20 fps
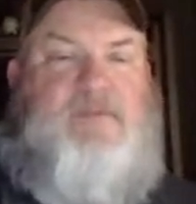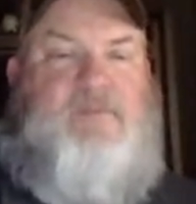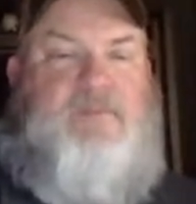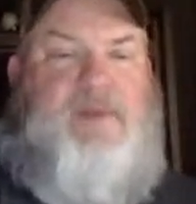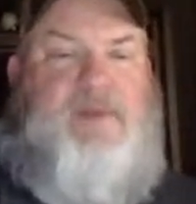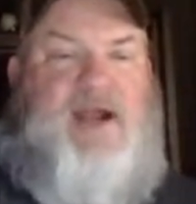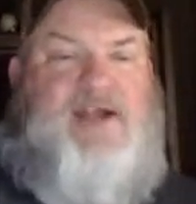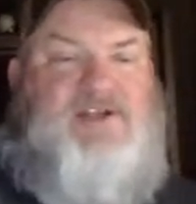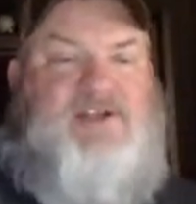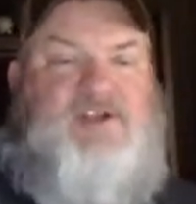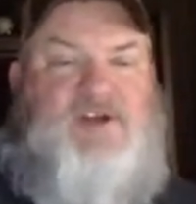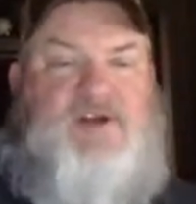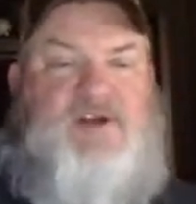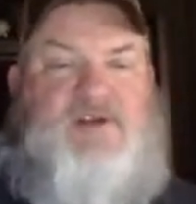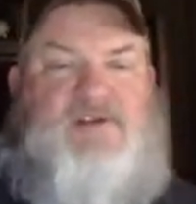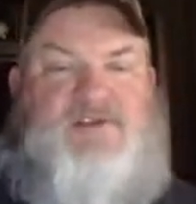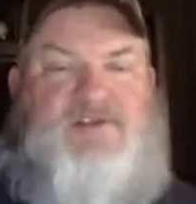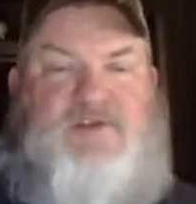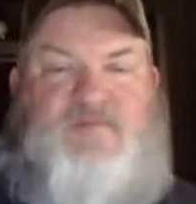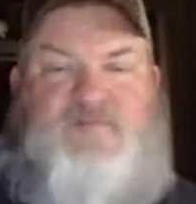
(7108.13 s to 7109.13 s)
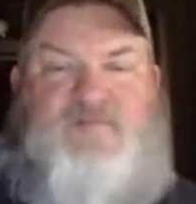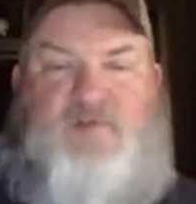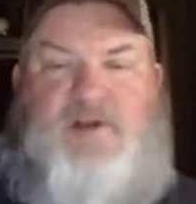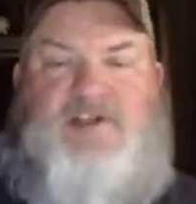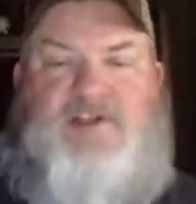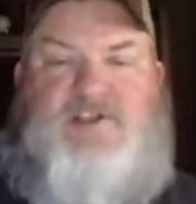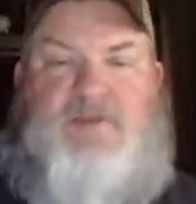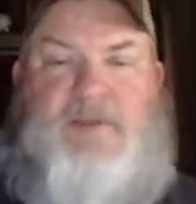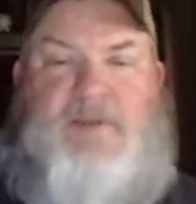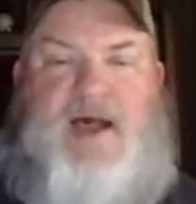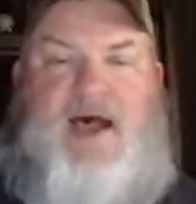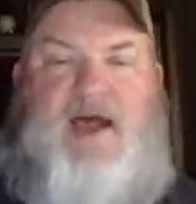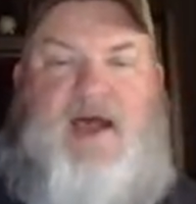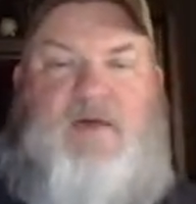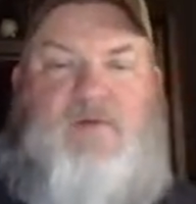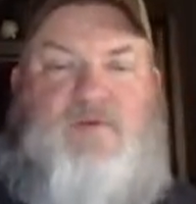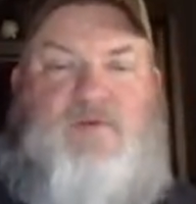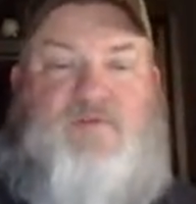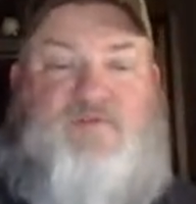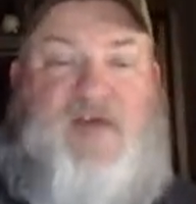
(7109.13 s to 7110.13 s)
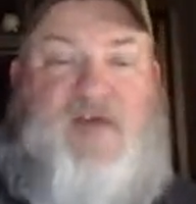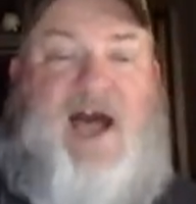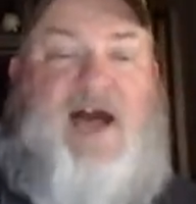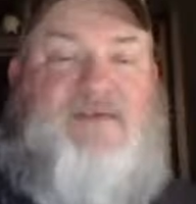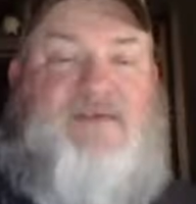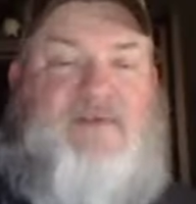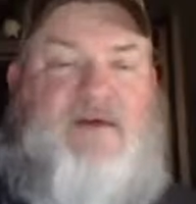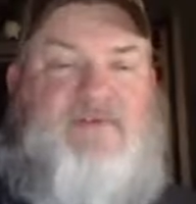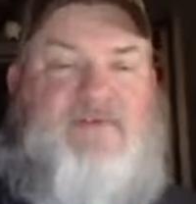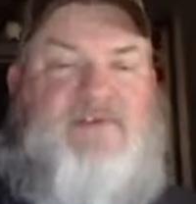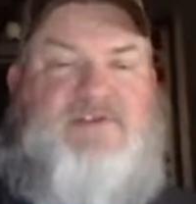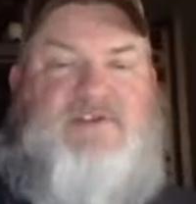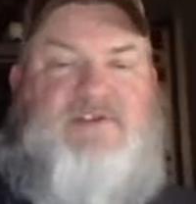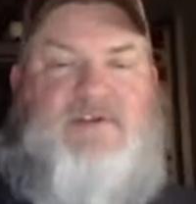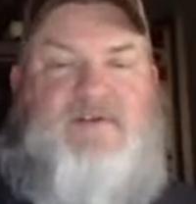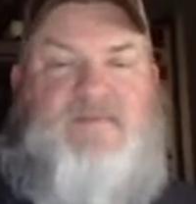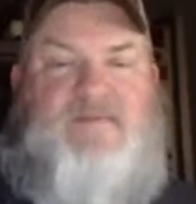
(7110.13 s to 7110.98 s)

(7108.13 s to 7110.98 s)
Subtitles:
but I took some friends of mine, it was five of us,